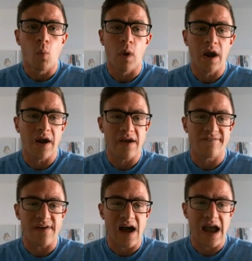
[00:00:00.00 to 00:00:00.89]
Where
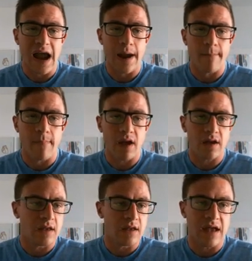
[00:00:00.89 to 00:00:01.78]
if I'm
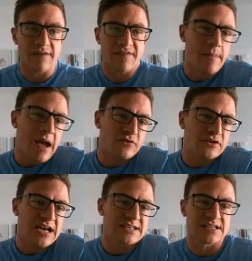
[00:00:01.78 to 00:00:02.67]

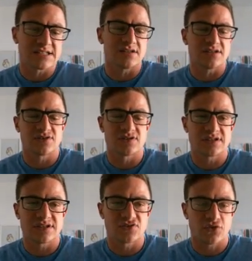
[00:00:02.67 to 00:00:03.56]
advertising a
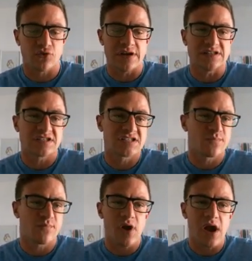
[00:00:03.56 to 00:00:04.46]
sunscreen
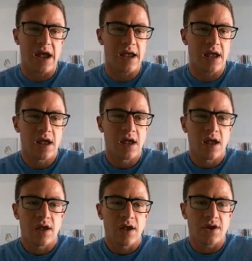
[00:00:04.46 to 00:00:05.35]
spray,
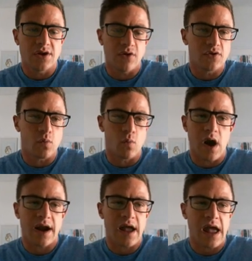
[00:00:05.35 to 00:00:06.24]
you know, you
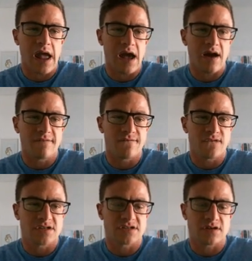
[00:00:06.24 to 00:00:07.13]
want to have
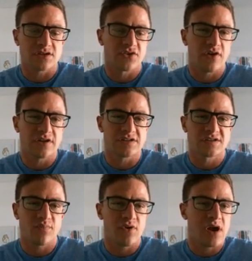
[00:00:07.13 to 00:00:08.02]
sunscreen
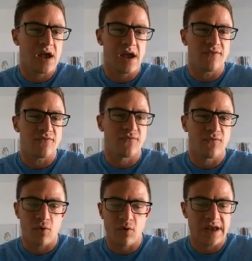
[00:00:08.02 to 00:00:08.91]
spray
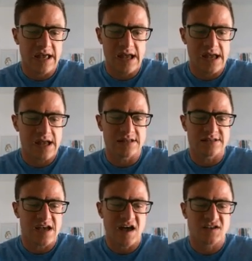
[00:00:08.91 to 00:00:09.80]
for
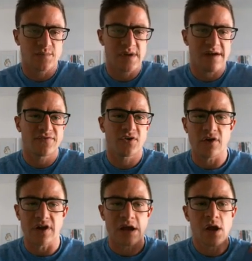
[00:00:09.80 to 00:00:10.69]
kids, SPF
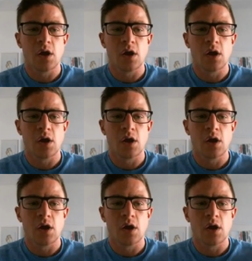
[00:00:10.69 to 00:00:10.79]
30,